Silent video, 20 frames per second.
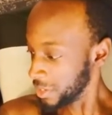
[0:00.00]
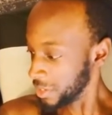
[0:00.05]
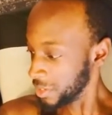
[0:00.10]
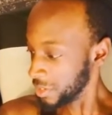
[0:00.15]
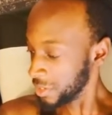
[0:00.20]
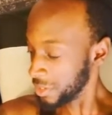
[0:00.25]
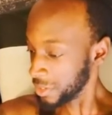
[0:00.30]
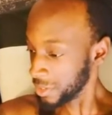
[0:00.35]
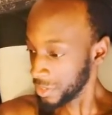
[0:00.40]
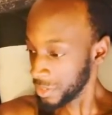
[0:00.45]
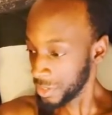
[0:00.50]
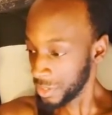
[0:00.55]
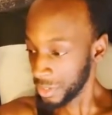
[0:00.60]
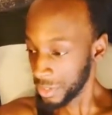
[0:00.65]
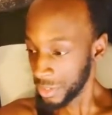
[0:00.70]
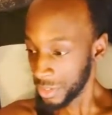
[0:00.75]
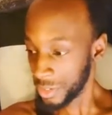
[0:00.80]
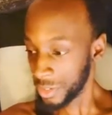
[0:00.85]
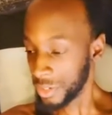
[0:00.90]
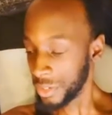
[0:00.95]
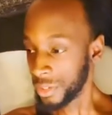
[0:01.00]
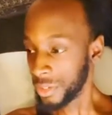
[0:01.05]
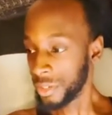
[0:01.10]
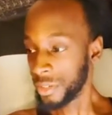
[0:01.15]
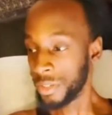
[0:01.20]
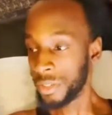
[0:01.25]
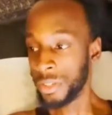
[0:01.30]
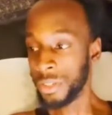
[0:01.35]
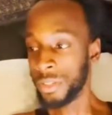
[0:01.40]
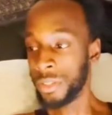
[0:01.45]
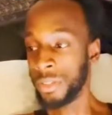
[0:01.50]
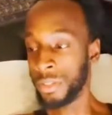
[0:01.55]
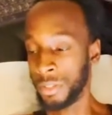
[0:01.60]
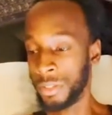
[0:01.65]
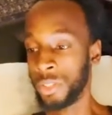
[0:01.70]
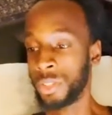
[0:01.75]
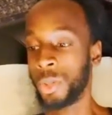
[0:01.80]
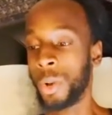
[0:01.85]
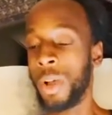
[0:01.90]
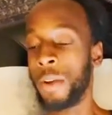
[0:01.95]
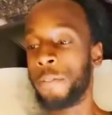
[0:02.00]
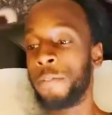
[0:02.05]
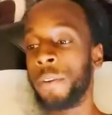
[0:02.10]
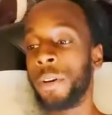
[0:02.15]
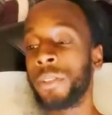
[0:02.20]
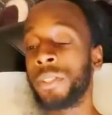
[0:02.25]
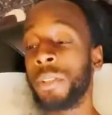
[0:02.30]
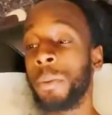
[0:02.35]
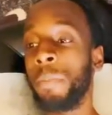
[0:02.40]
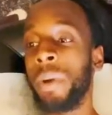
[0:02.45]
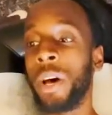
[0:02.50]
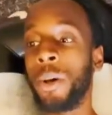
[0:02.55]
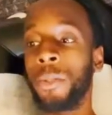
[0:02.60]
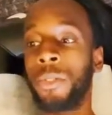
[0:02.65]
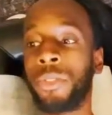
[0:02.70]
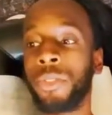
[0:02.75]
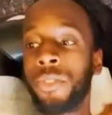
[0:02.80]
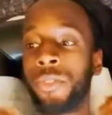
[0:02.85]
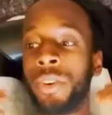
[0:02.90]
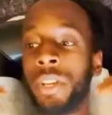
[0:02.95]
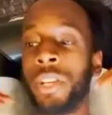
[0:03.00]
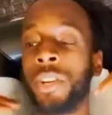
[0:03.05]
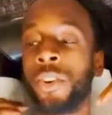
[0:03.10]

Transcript: so you got a good deep release. So I felt about 3